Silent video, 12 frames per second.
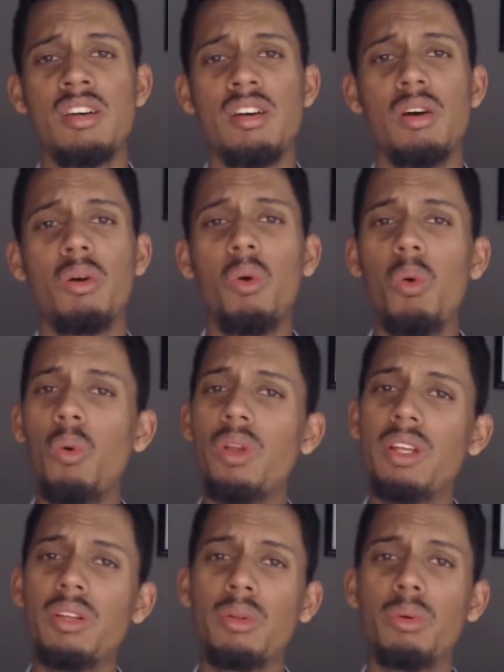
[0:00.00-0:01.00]

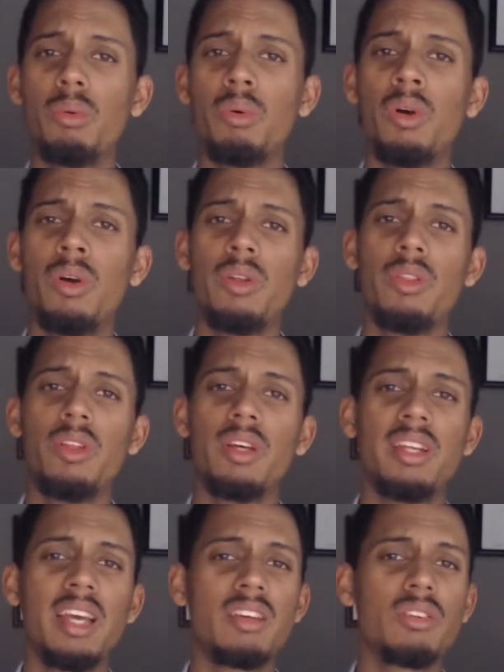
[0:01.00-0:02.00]
according to the
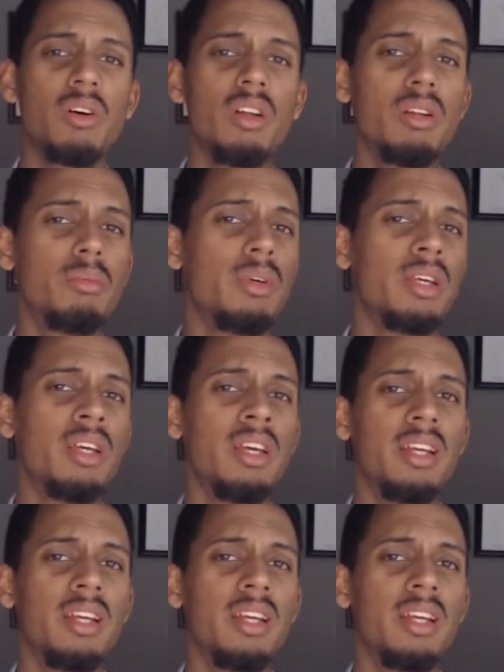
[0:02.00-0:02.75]
taxonomy,